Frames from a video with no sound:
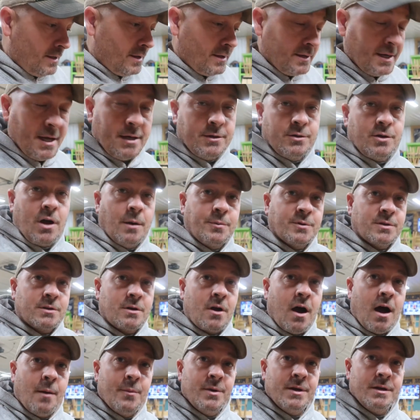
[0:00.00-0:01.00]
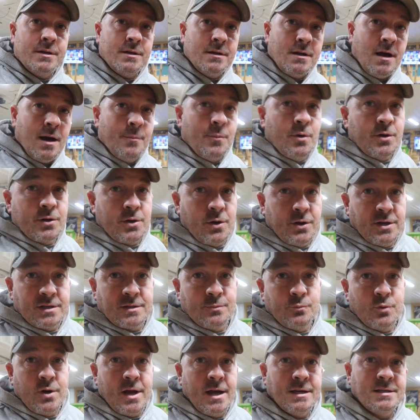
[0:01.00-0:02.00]
Yeah, drop us a comment. I'm gonna go get
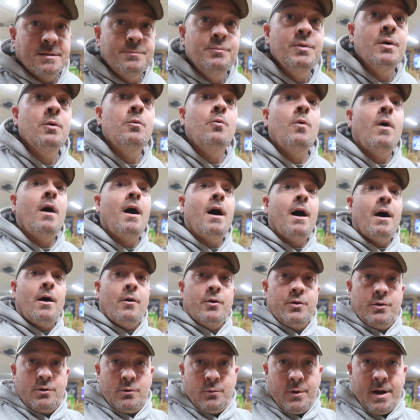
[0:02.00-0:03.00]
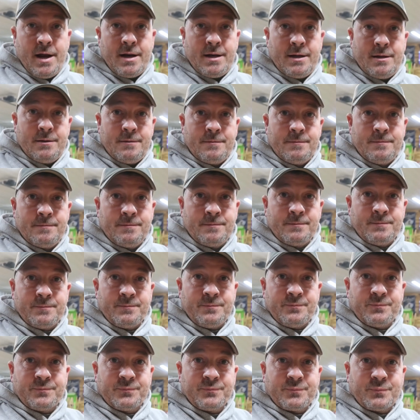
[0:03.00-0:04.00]
some rest, but while you're waiting
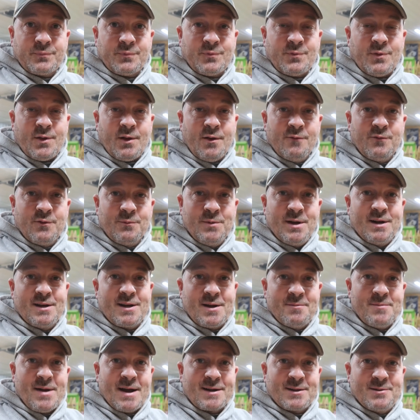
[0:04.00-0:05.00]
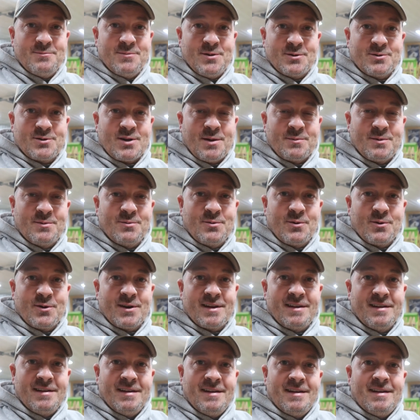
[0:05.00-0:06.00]
for me to come back to the mill shop in the
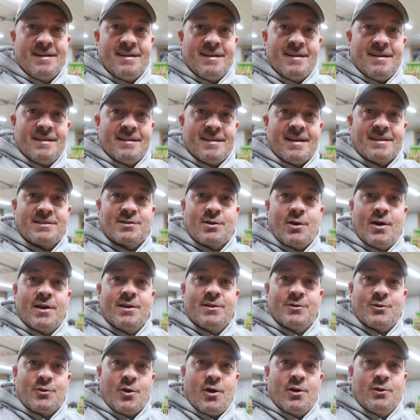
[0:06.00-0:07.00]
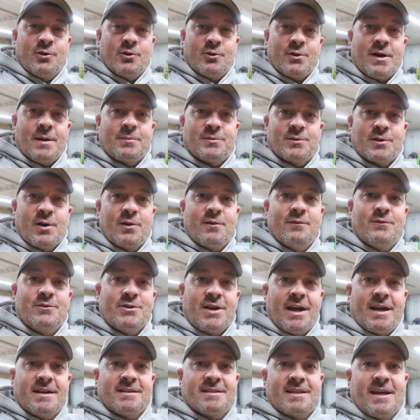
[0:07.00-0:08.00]
morning, let's go ahead and throw a little episode of
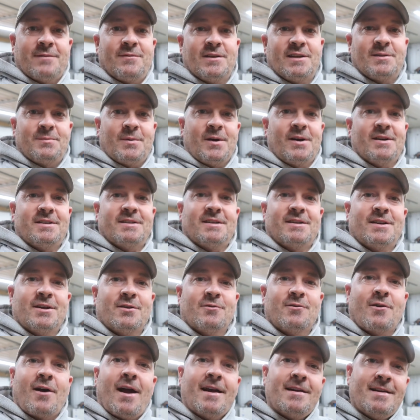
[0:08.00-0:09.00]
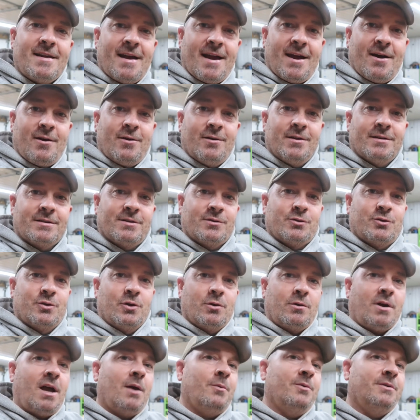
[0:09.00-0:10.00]
JSF Experience in here right now. It's a
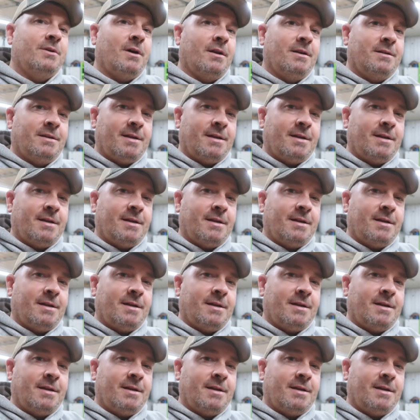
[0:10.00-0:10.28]
sewer line we have done in